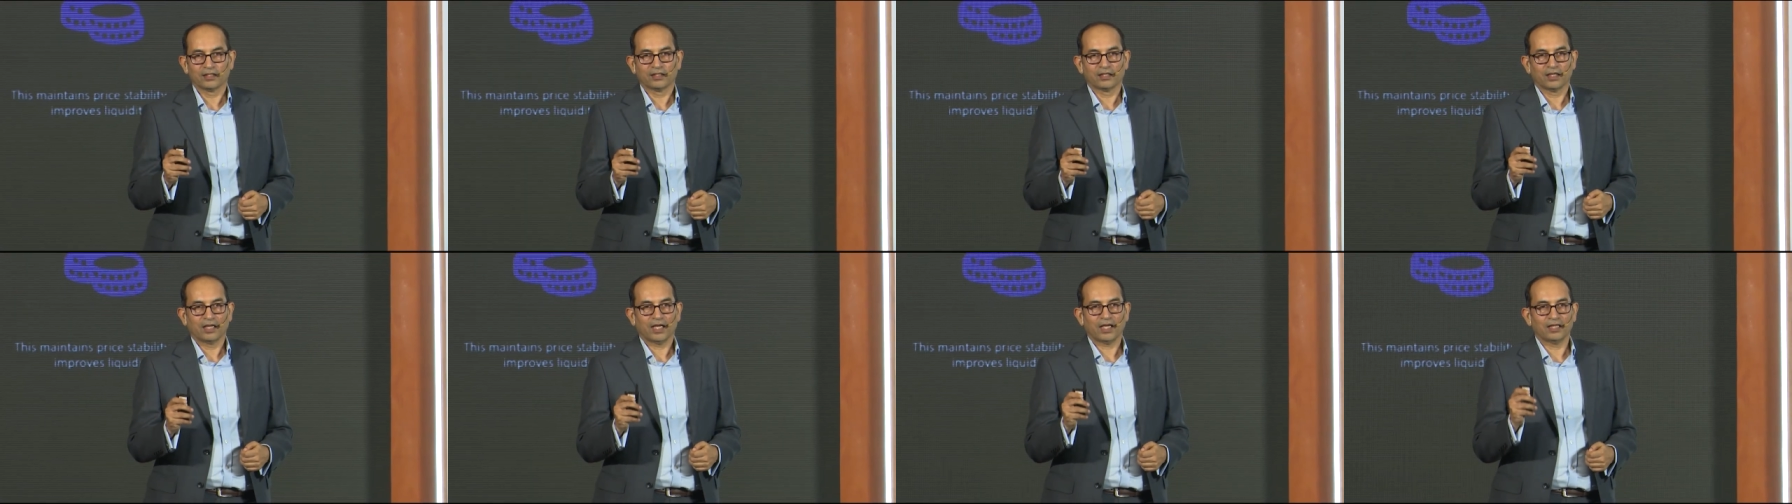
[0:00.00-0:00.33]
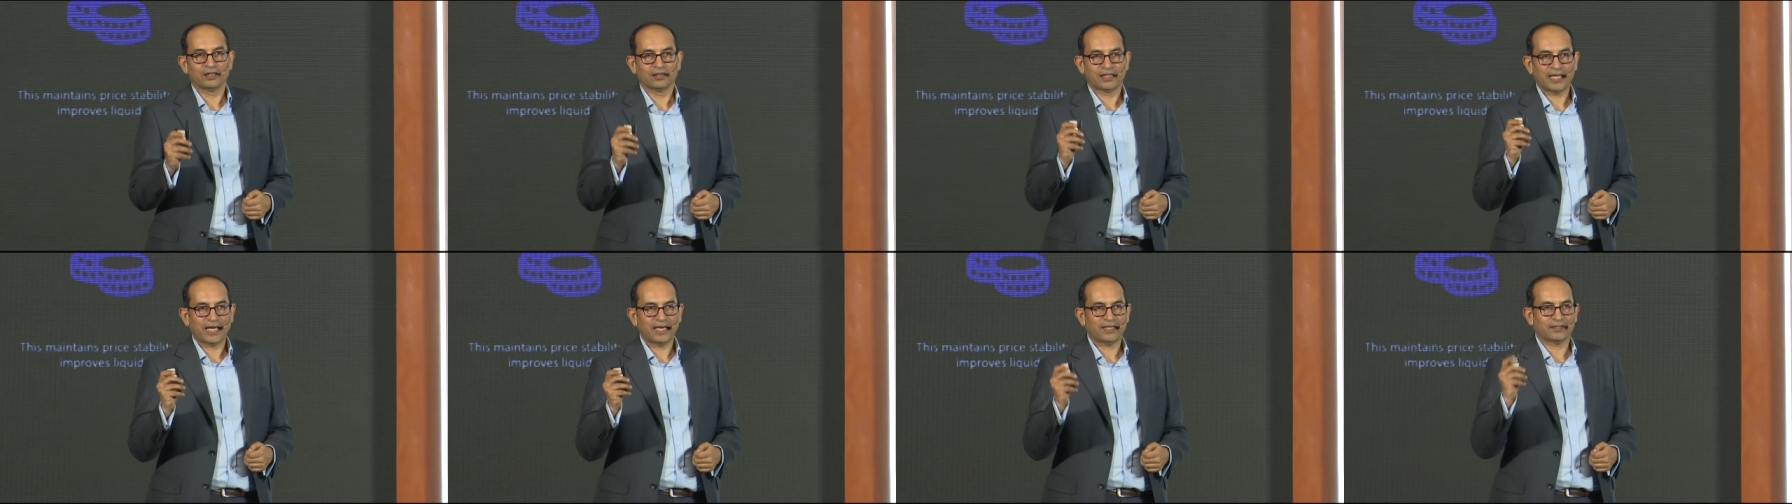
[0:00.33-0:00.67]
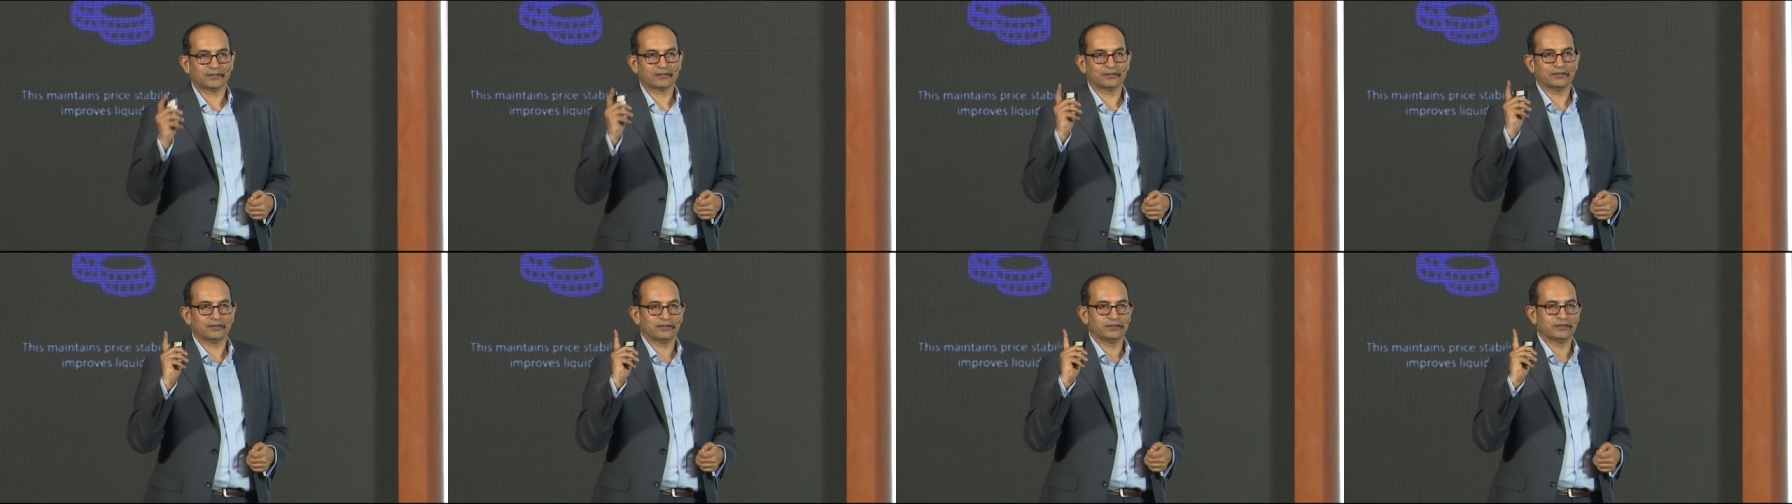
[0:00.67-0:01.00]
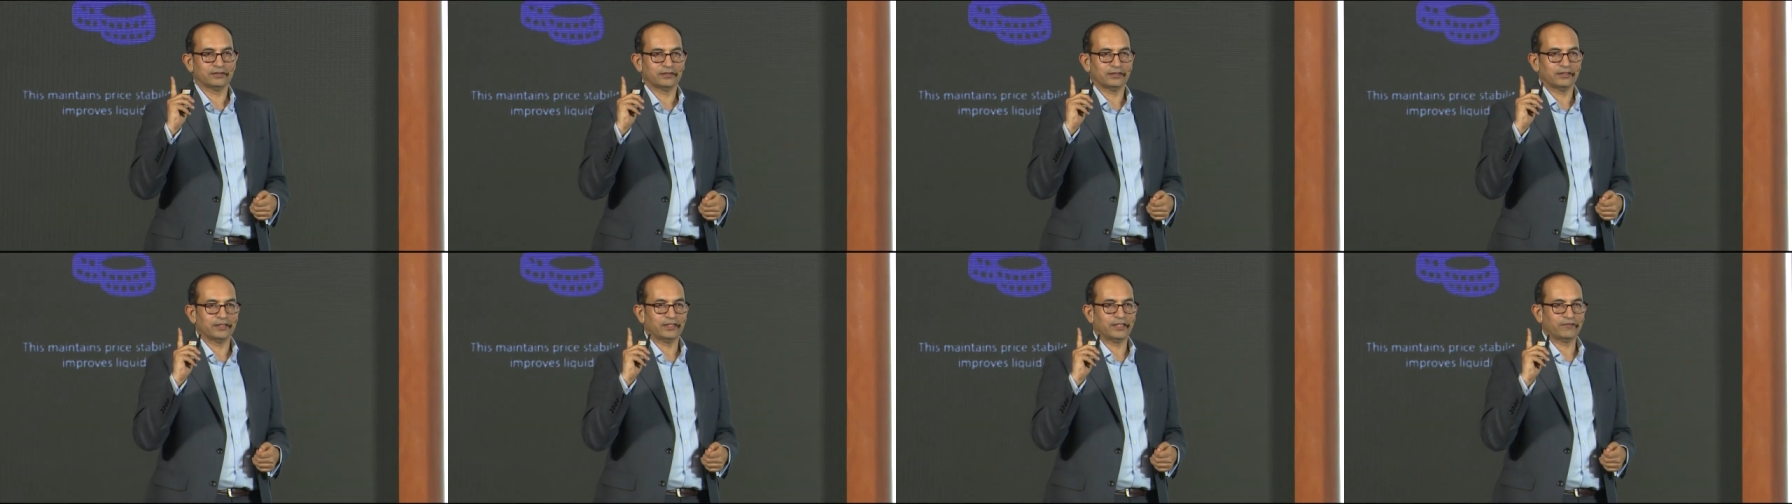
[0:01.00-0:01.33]
And that
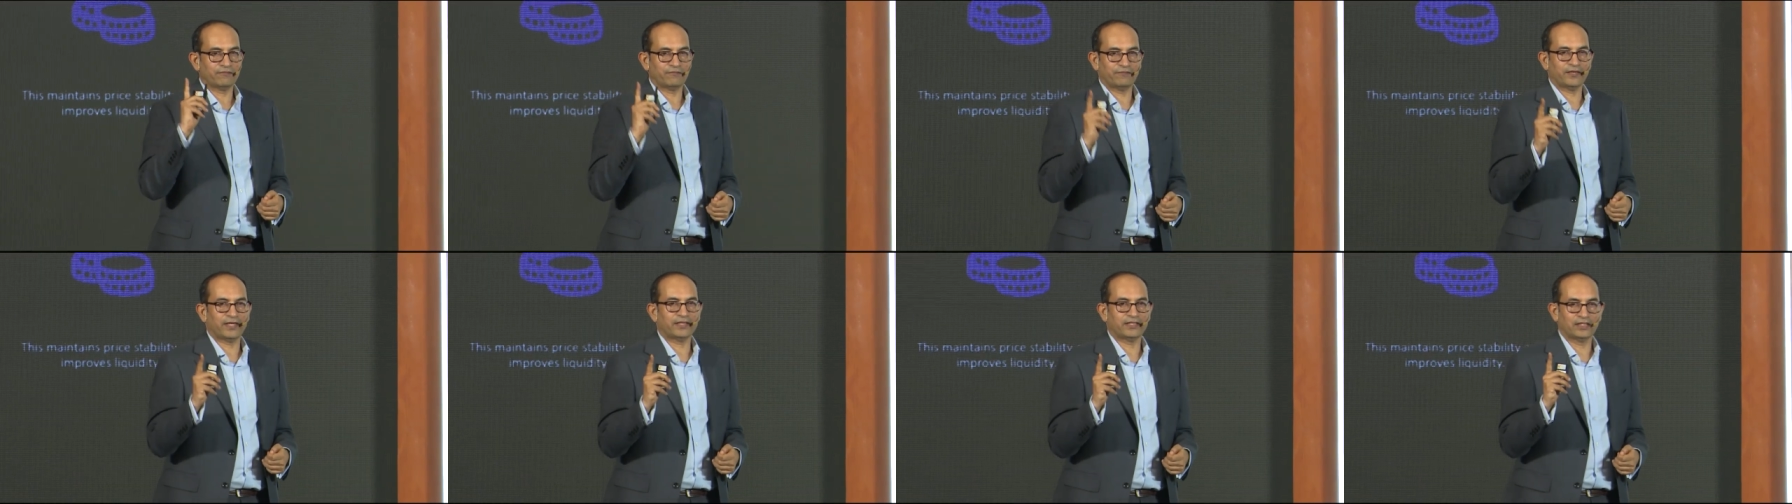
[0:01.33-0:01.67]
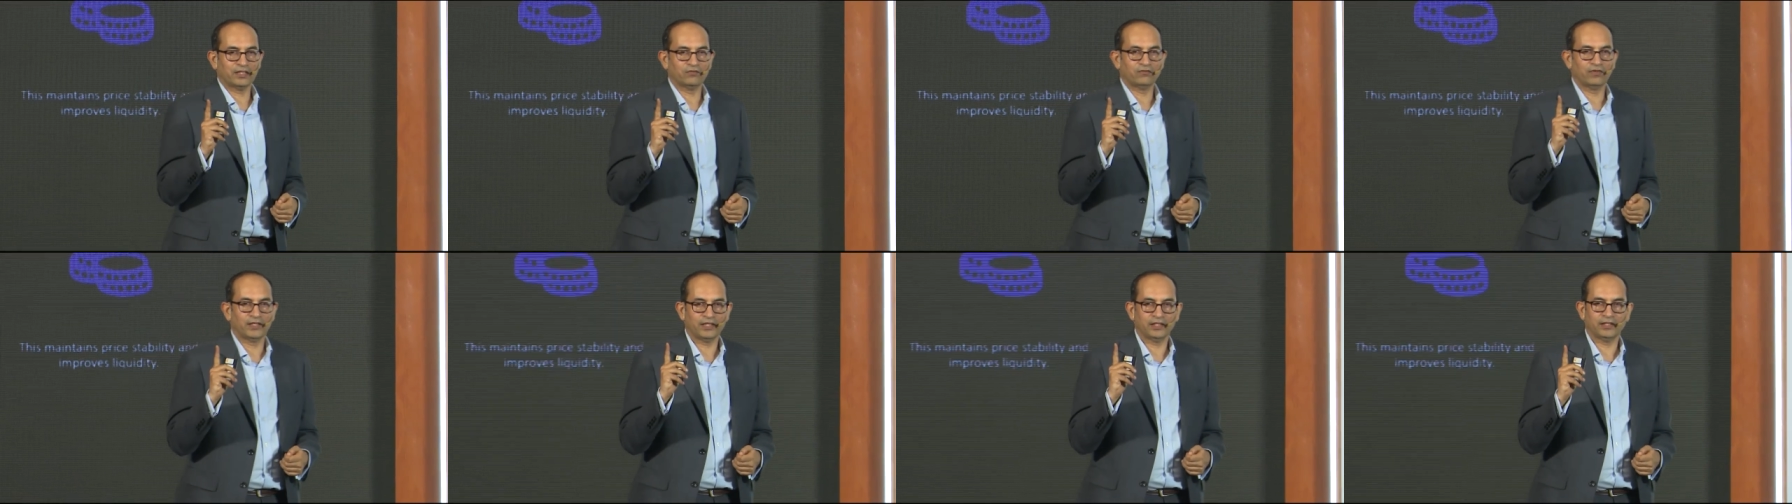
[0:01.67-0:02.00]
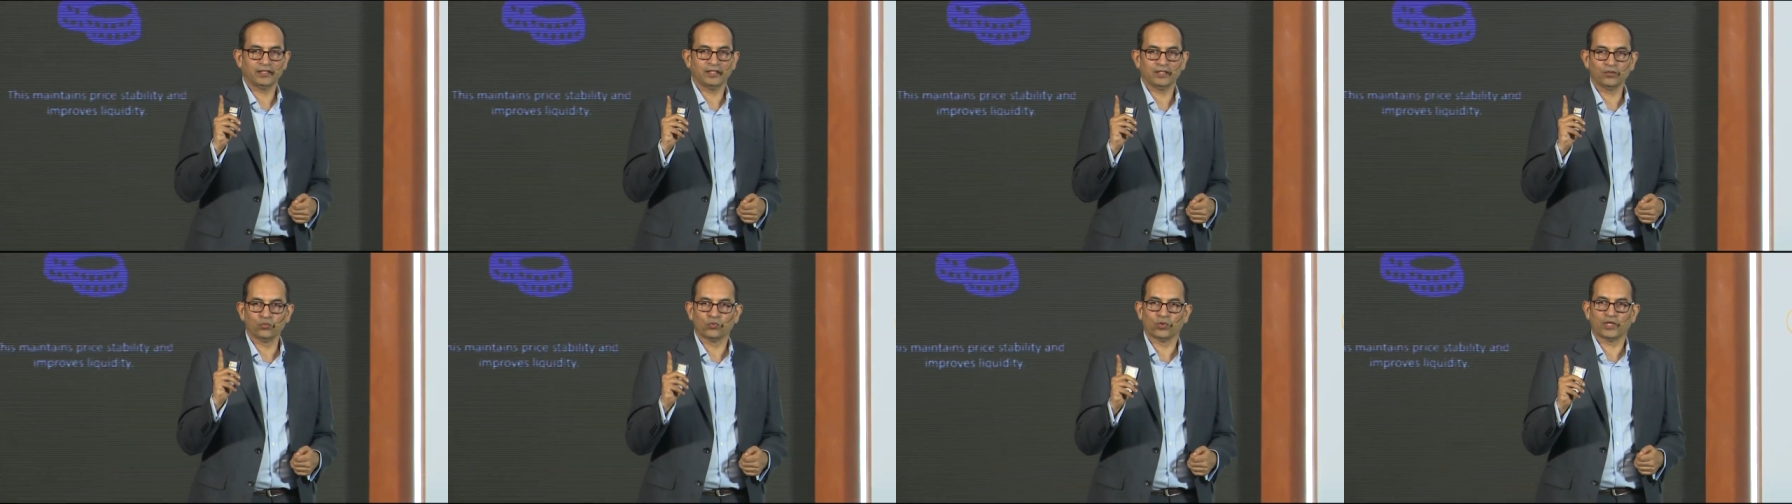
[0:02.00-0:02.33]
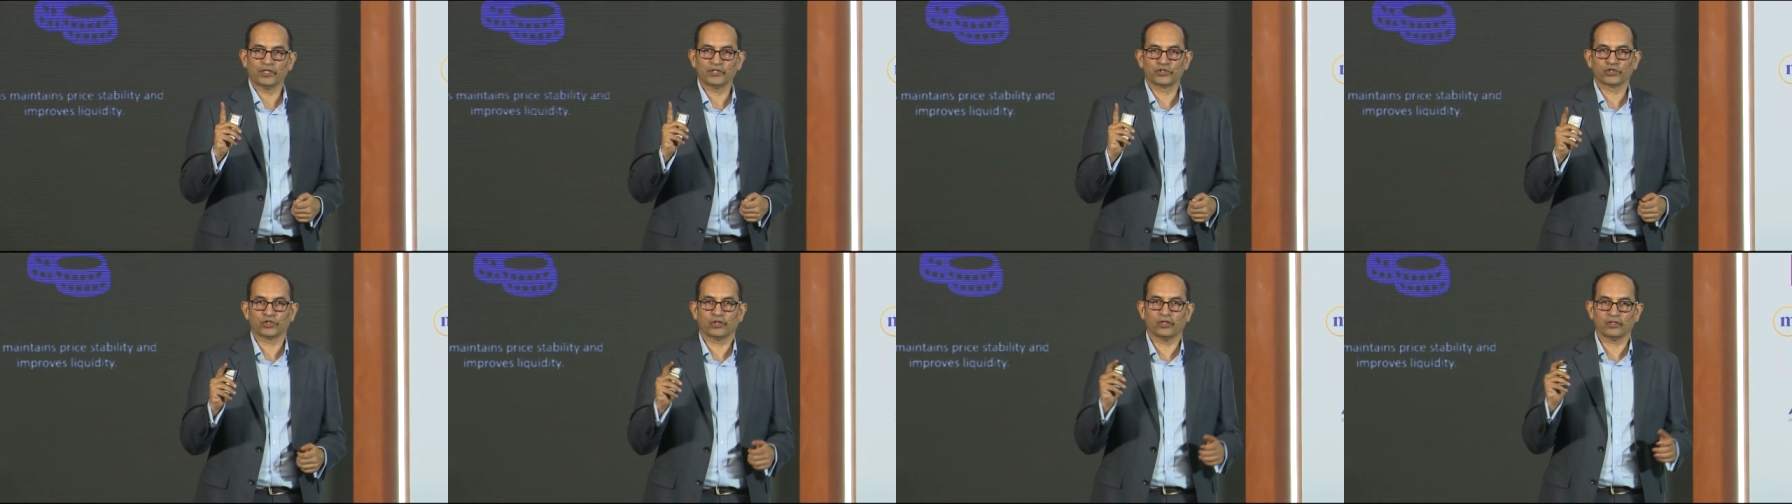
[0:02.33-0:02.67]
effectively, in one
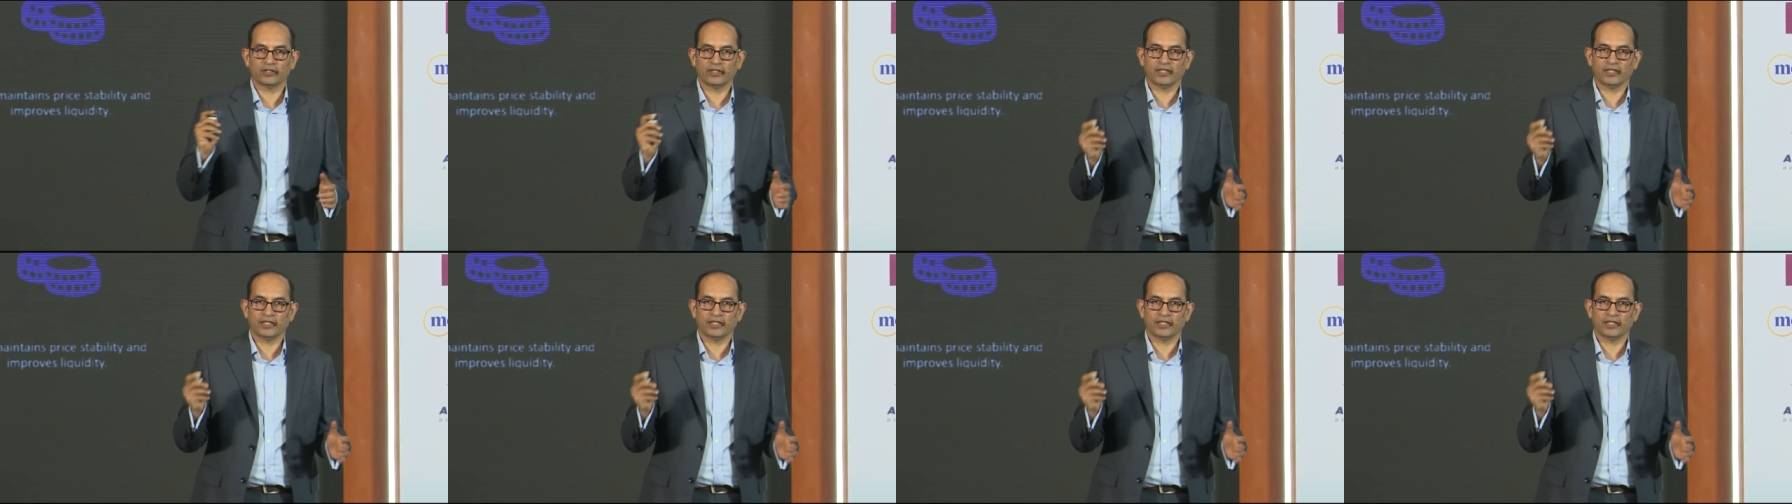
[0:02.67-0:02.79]
shot,